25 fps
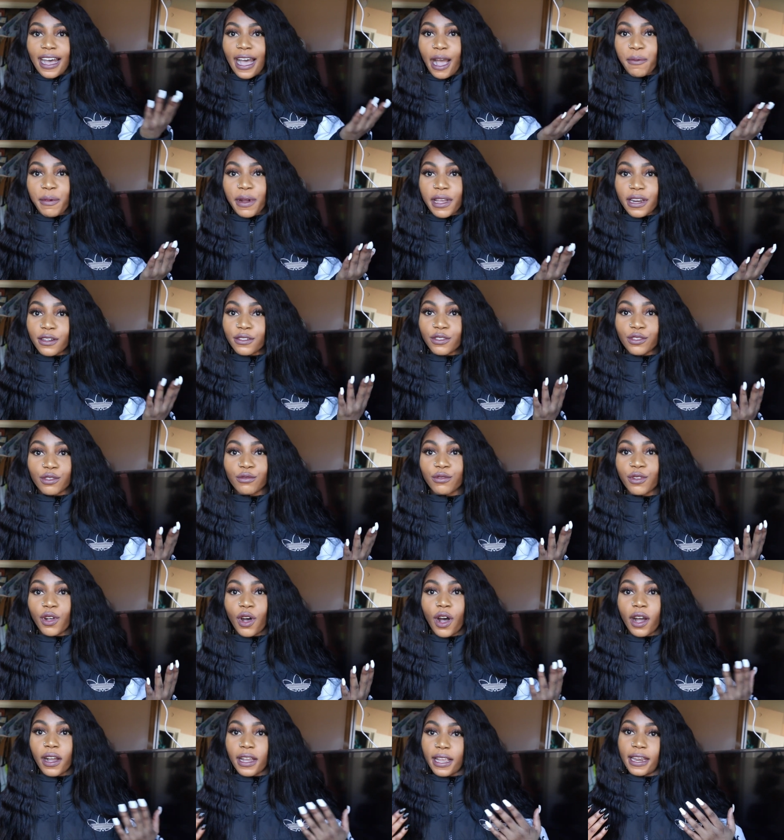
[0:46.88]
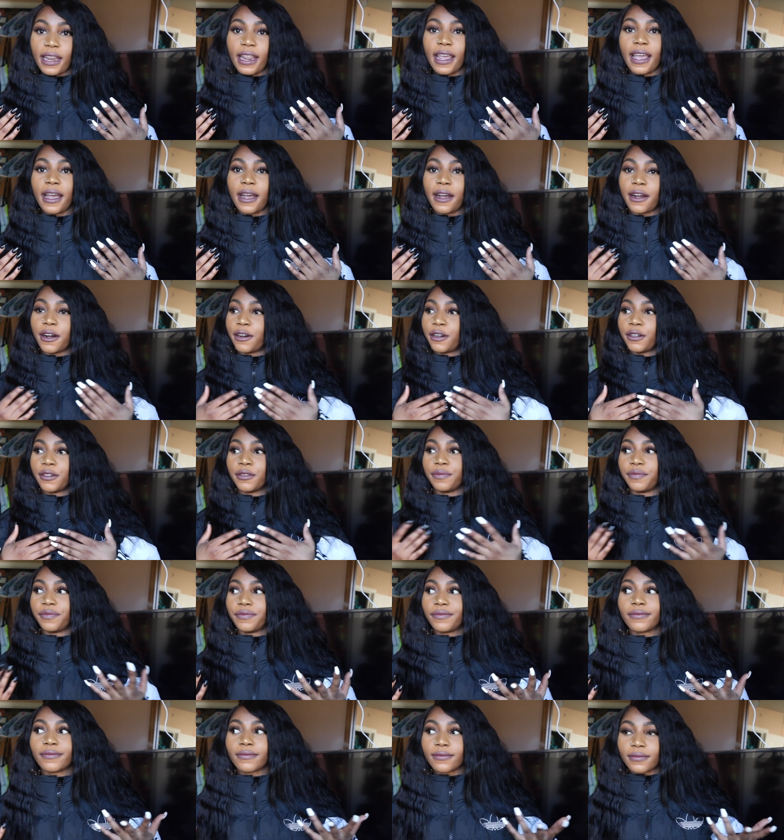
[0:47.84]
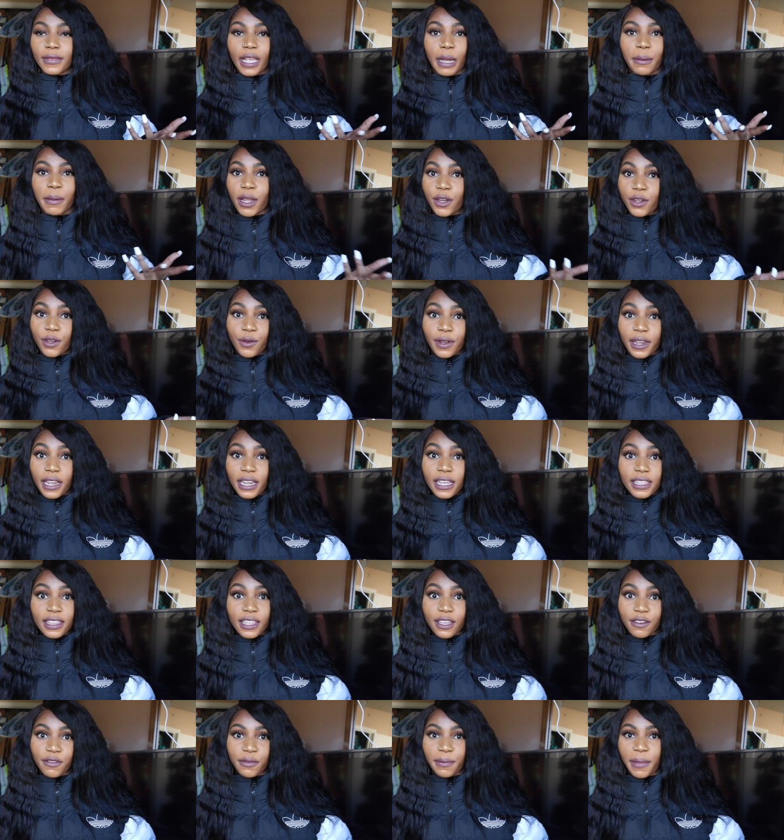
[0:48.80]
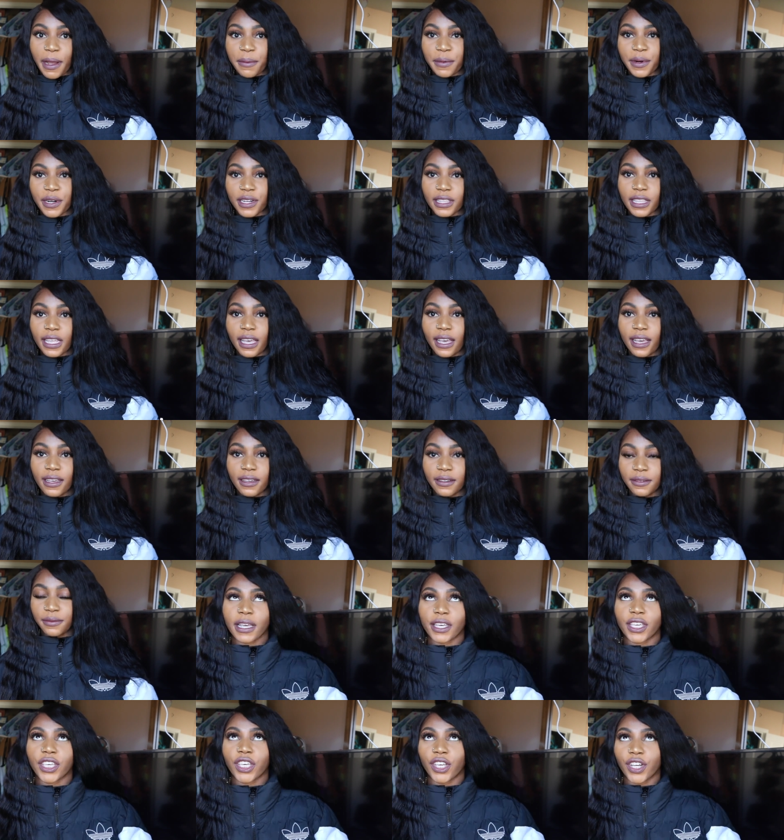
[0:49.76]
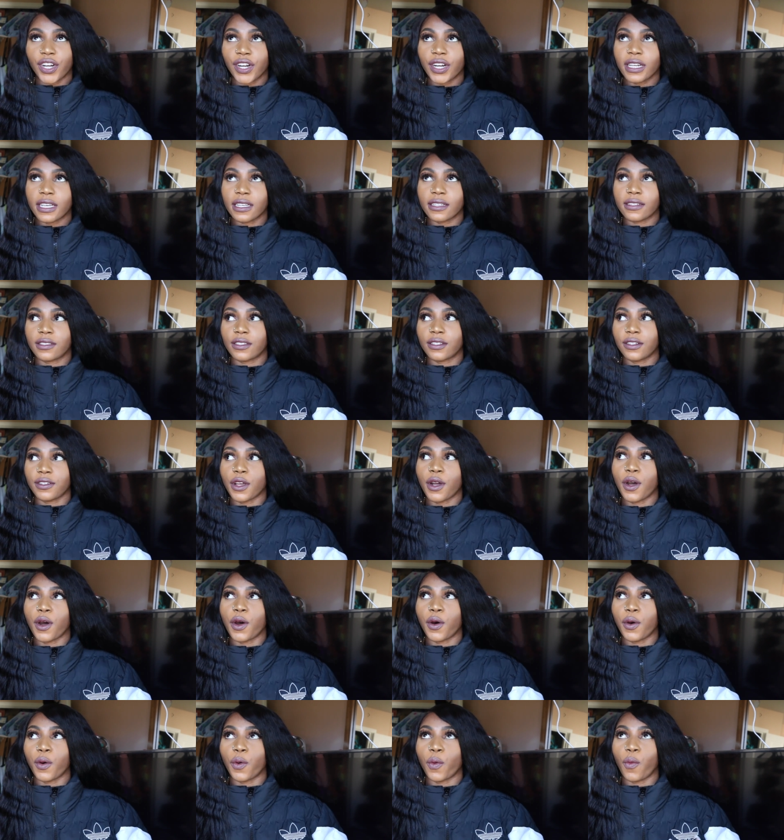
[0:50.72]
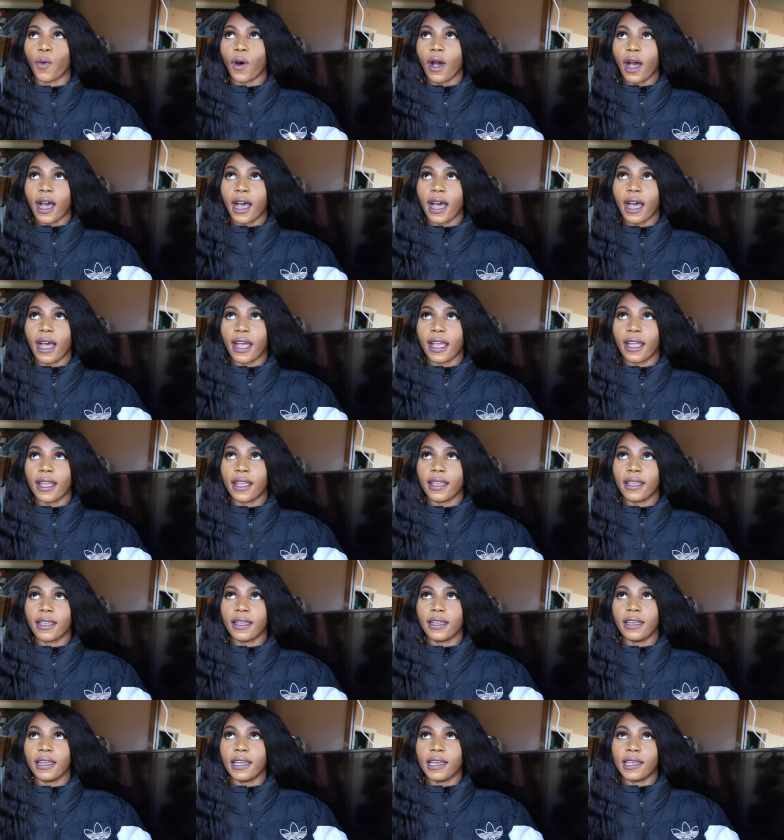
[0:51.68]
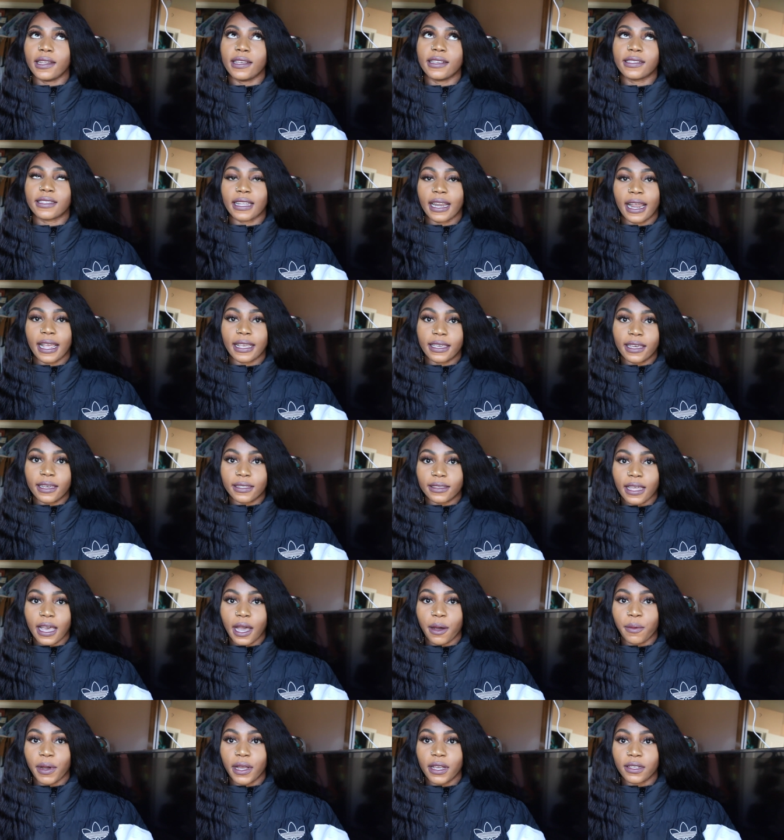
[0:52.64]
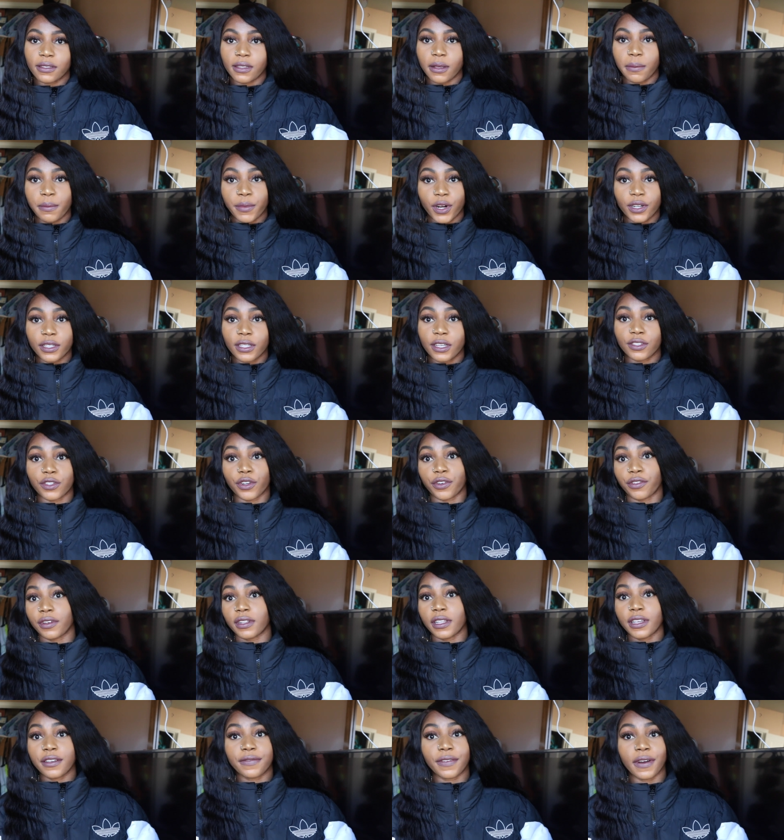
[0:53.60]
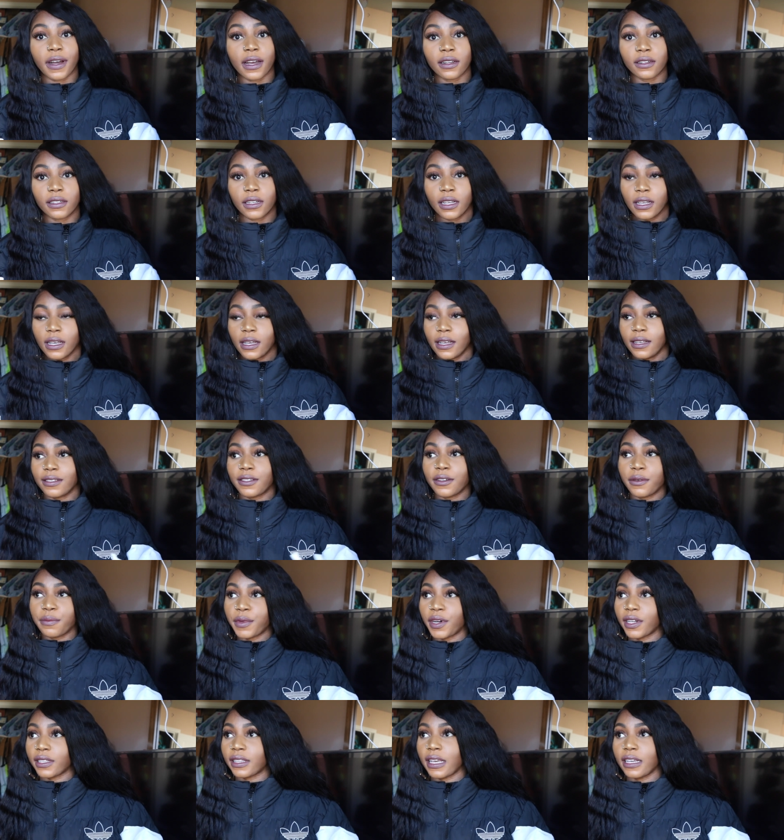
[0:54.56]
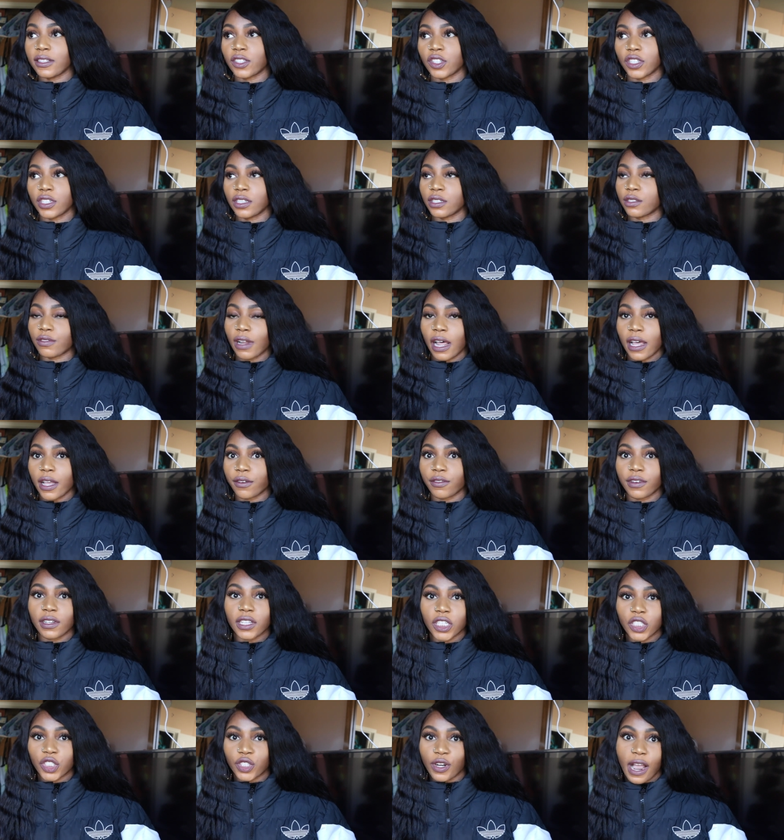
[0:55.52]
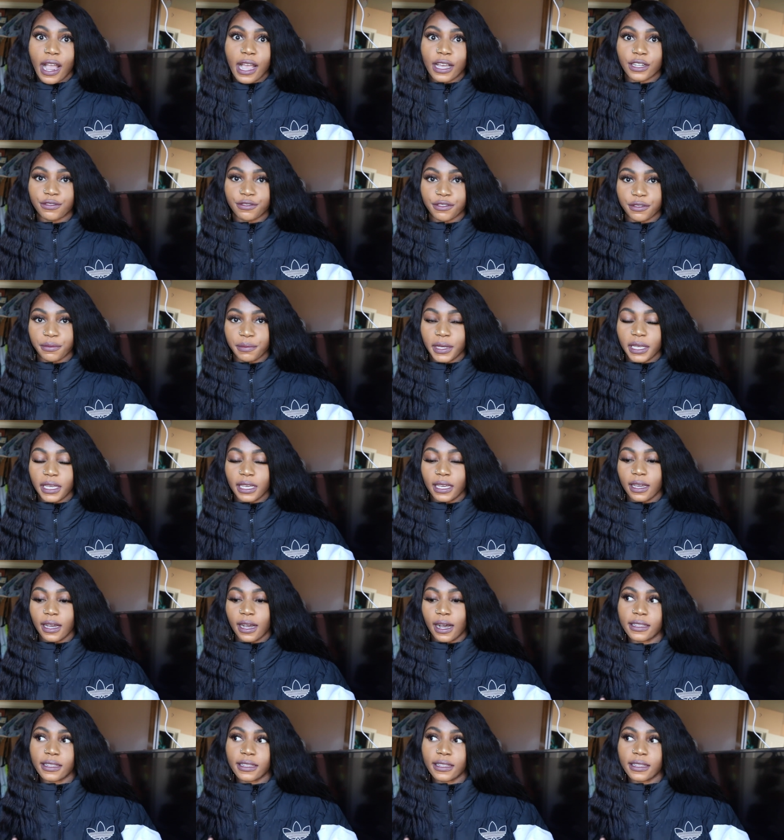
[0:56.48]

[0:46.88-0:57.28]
I waited too long and now I'm not doing anything for my birthday. I'm like curious to know why it is that I get that way. Some birthdays are really fun, and some birthdays are just like really trash for me.